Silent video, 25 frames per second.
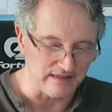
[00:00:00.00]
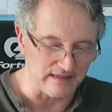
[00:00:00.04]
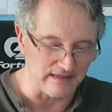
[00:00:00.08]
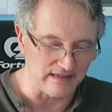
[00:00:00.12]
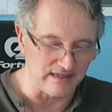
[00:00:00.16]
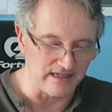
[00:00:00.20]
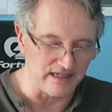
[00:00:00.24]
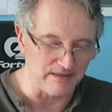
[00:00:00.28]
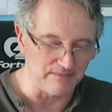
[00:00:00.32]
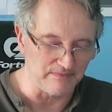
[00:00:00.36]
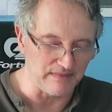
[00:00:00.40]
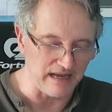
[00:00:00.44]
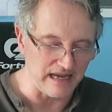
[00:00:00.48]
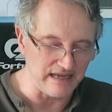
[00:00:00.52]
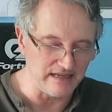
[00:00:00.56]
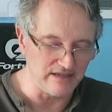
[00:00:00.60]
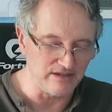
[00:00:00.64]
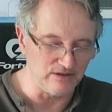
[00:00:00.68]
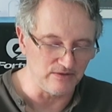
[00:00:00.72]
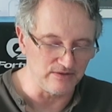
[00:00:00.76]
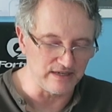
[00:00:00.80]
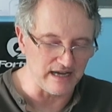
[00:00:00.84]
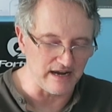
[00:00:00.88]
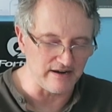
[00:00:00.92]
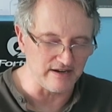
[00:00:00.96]

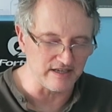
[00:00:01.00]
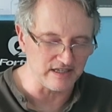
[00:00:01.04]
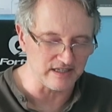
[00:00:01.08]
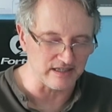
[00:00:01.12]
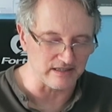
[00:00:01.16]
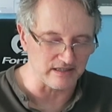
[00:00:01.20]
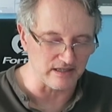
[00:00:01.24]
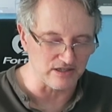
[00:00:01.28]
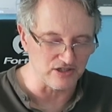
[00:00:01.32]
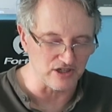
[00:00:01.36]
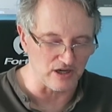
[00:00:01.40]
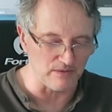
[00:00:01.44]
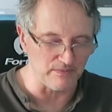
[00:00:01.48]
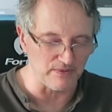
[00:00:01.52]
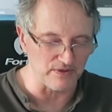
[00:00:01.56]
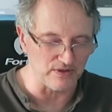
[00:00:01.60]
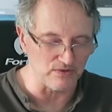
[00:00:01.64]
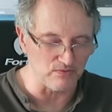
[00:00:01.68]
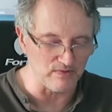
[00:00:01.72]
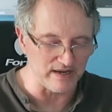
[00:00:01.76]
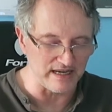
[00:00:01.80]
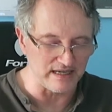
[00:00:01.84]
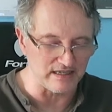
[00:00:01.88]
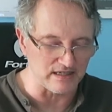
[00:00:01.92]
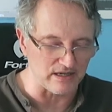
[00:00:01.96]
And you'll notice at the top
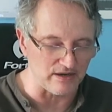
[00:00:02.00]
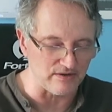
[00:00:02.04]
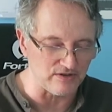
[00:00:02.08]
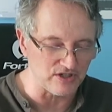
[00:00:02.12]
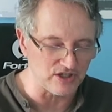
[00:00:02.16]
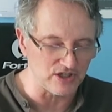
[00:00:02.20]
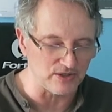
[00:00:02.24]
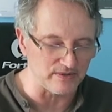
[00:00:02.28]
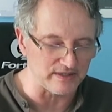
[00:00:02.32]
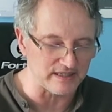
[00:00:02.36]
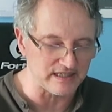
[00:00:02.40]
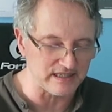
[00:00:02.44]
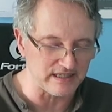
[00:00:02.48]
of the window too,